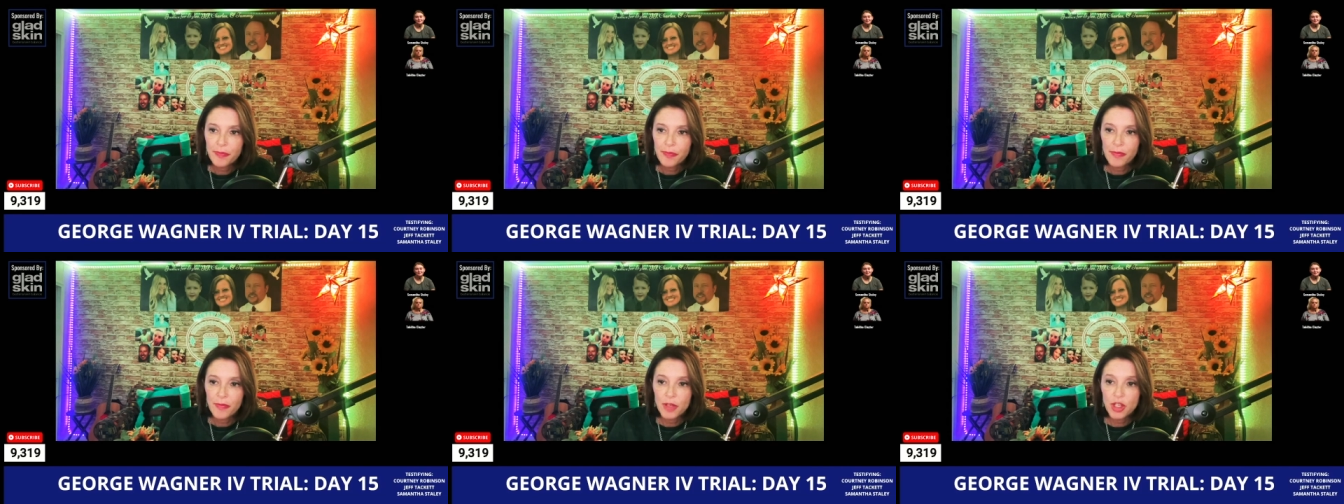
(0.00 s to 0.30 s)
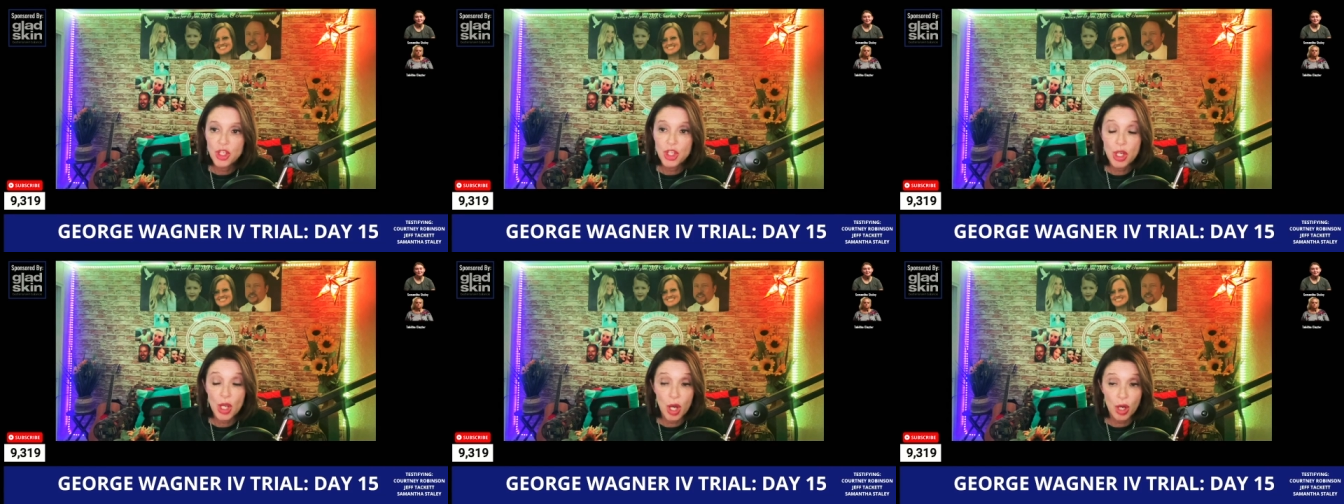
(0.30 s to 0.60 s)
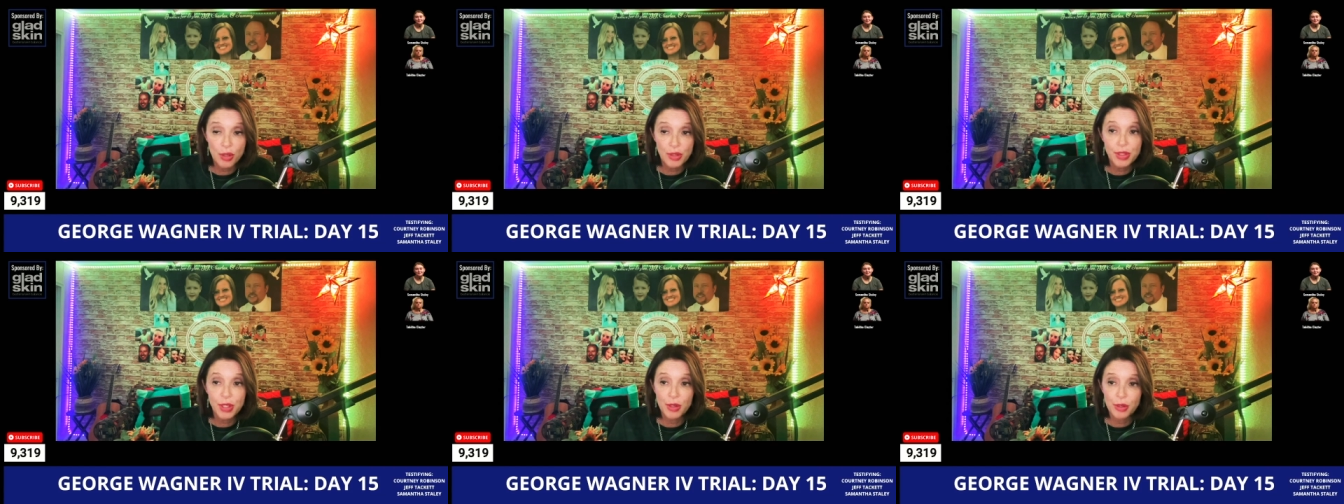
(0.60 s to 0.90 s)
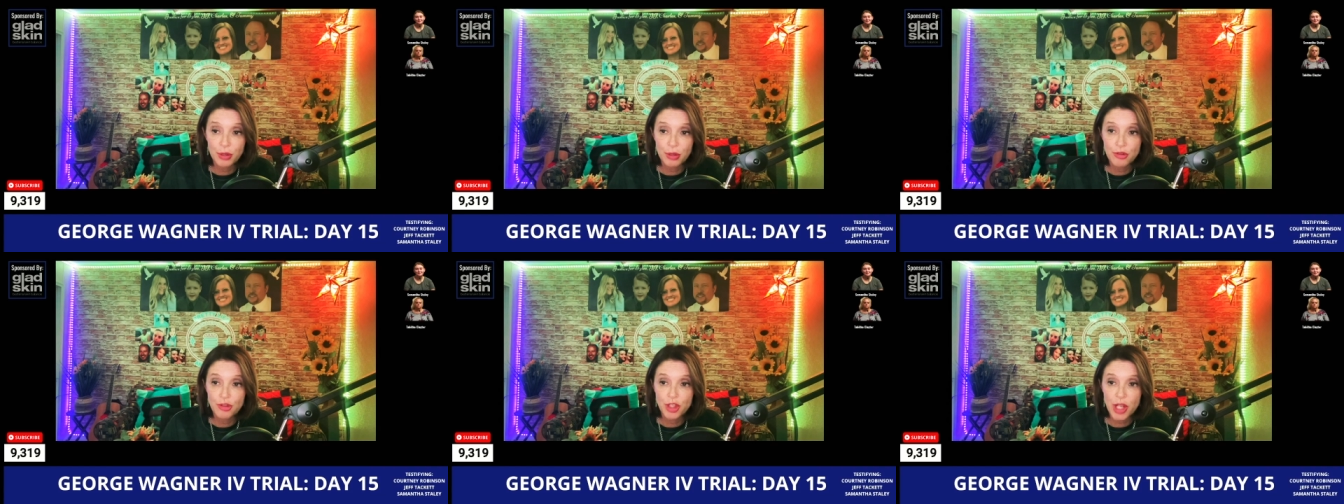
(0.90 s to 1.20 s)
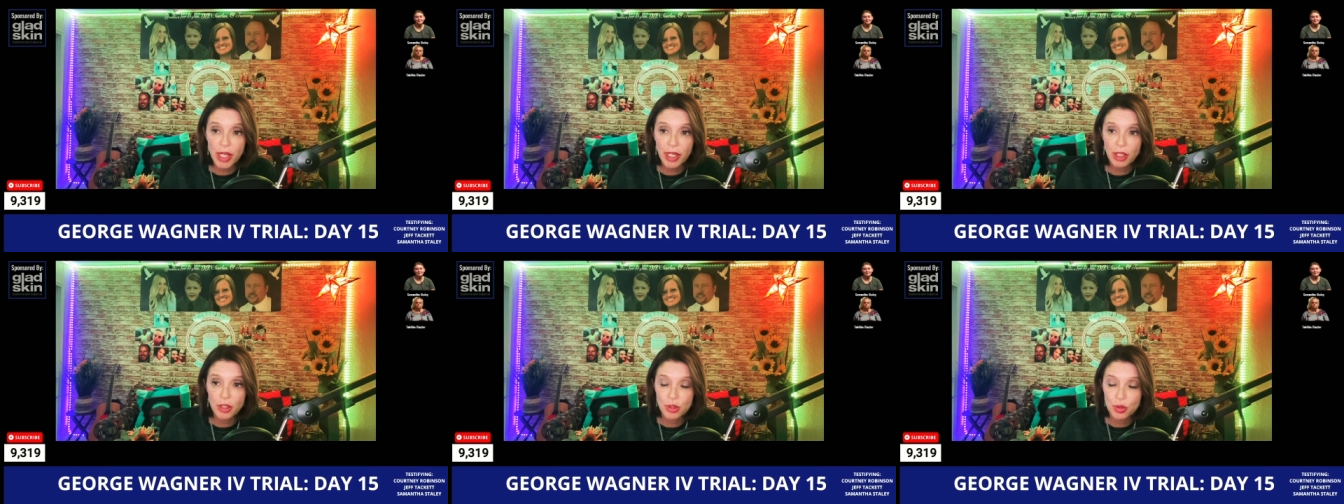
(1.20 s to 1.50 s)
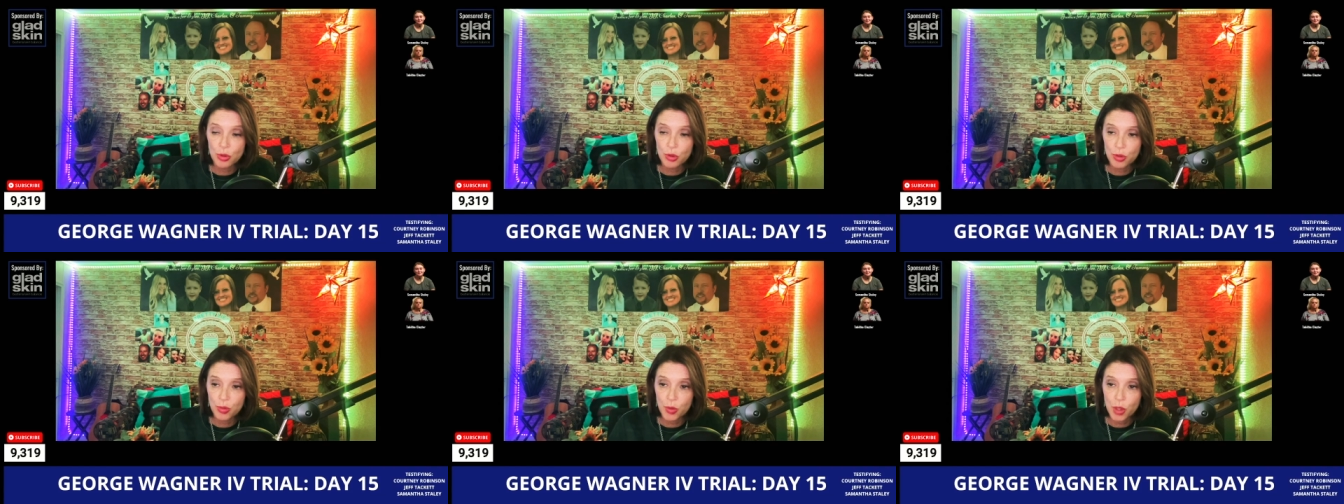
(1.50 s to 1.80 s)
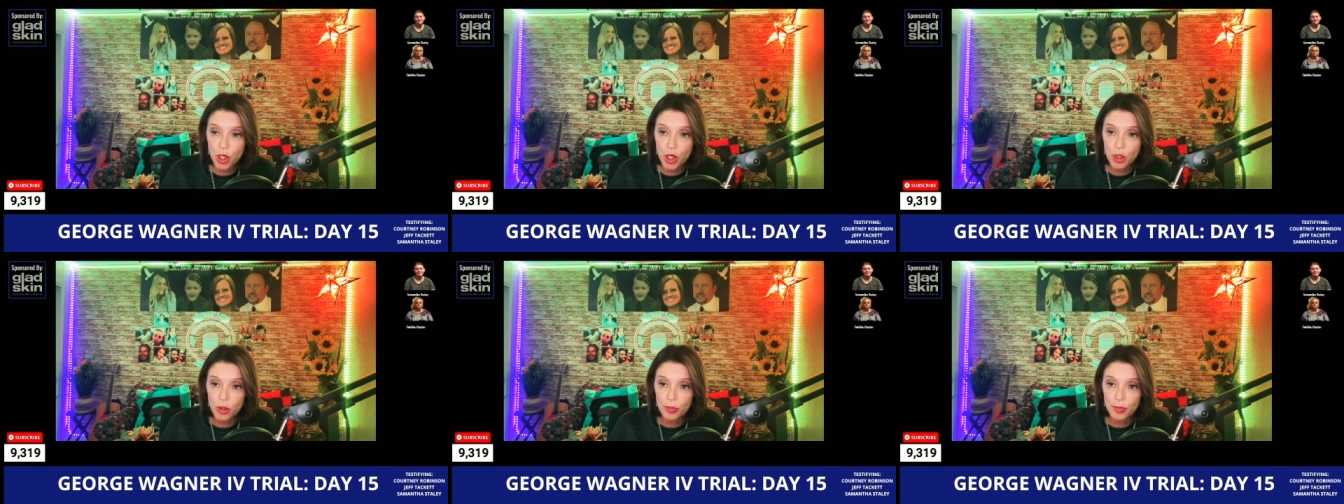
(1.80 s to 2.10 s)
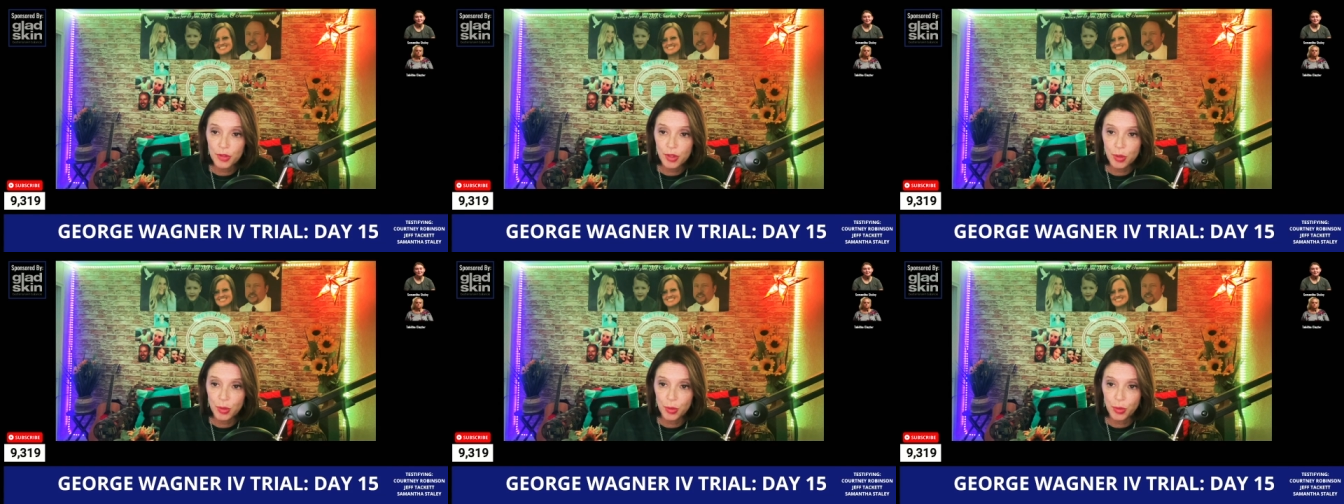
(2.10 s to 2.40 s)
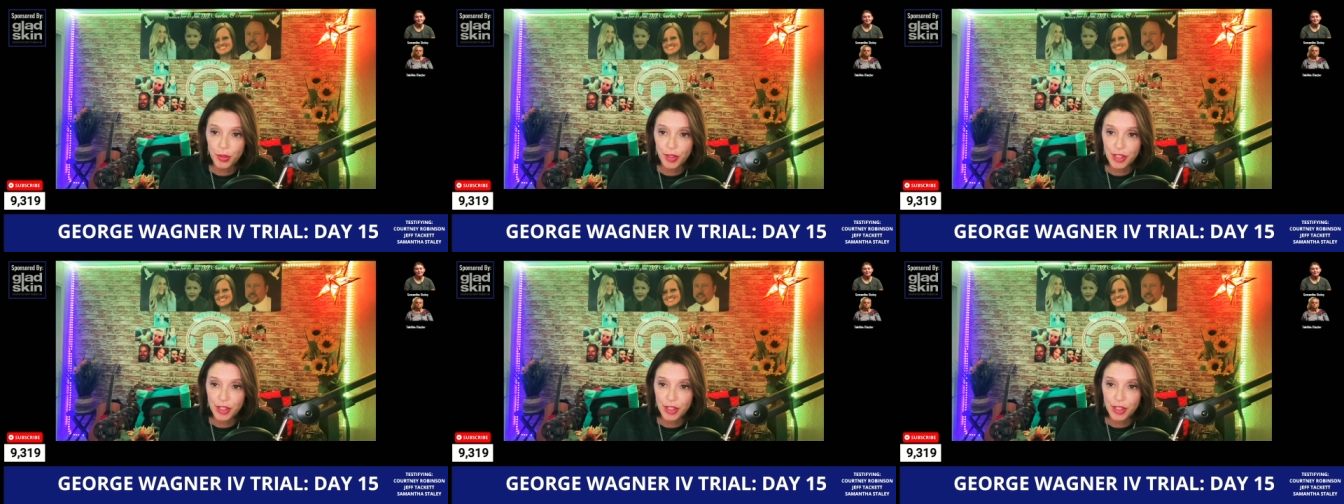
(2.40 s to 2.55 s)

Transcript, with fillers: She also knew Jake and George were homeschooled,